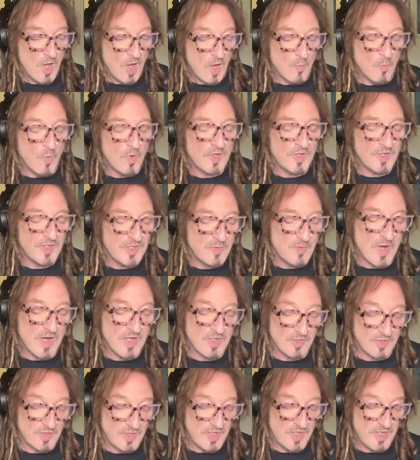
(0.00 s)
And what can you
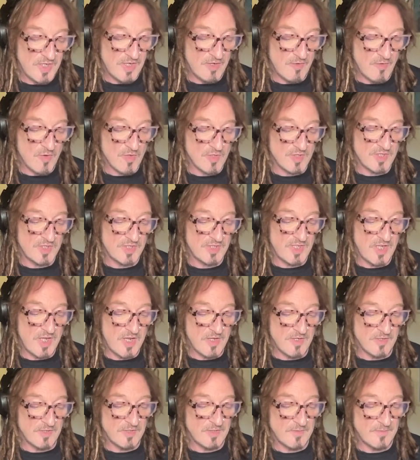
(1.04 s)
actually hear on
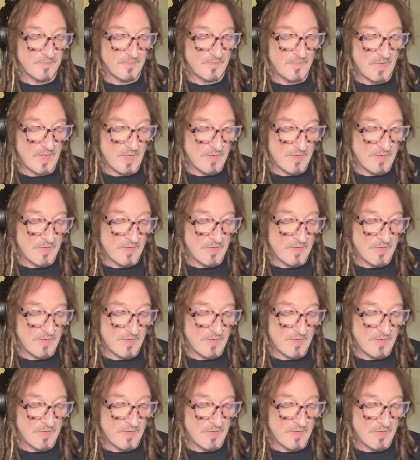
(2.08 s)
stage?